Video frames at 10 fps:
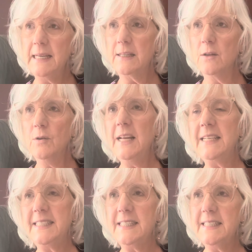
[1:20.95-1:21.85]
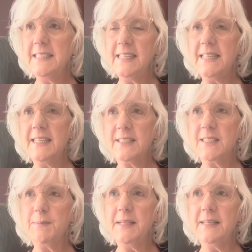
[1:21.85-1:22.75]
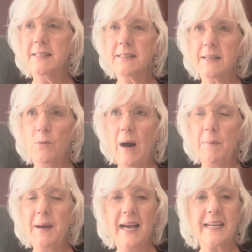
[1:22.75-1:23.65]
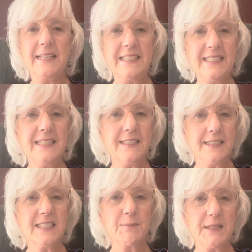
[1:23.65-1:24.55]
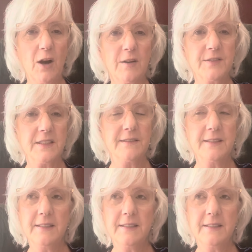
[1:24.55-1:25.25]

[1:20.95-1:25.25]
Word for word: the Lord has said this to me a while back, and he says this to me often.